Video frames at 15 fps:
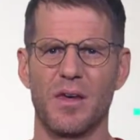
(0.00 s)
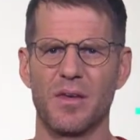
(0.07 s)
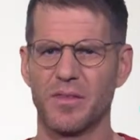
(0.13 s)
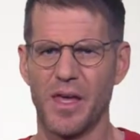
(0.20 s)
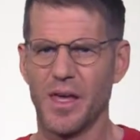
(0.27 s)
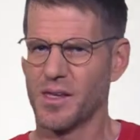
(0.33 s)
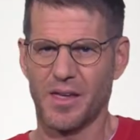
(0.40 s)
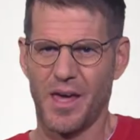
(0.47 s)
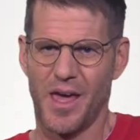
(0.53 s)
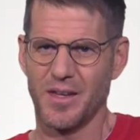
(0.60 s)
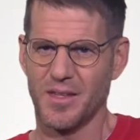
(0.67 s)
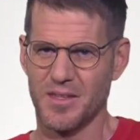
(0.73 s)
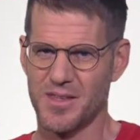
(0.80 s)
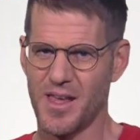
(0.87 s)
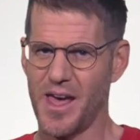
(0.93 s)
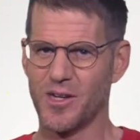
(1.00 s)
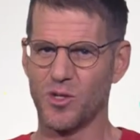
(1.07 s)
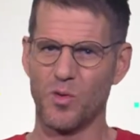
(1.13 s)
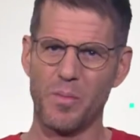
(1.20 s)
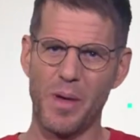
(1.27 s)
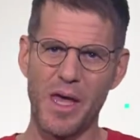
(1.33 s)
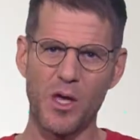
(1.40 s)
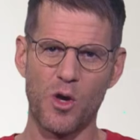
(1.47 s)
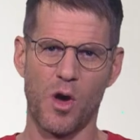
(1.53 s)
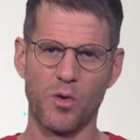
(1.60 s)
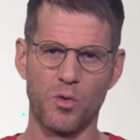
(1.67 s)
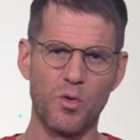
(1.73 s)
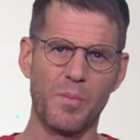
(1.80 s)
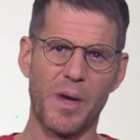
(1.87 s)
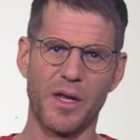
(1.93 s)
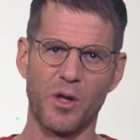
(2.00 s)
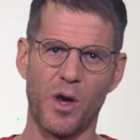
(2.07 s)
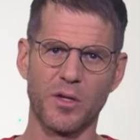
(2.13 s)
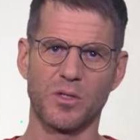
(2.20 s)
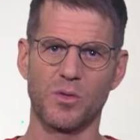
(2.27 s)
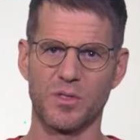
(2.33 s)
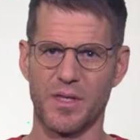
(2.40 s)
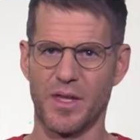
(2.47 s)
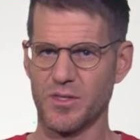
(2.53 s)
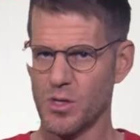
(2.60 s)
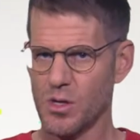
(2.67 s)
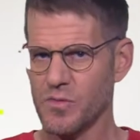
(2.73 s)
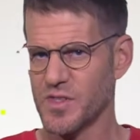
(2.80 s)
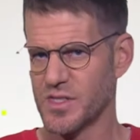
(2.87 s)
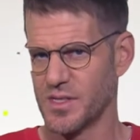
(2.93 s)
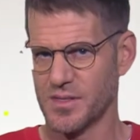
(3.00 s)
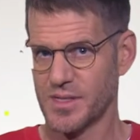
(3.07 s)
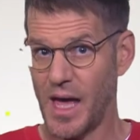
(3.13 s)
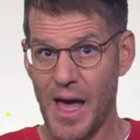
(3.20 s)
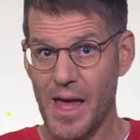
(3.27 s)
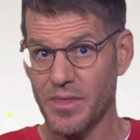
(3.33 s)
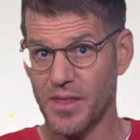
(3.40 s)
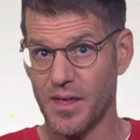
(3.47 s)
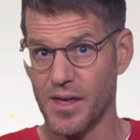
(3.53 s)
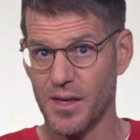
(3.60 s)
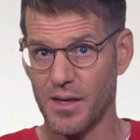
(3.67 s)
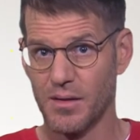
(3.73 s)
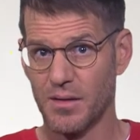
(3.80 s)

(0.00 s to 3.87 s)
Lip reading: They can decide who may or who may not use their services, can't they?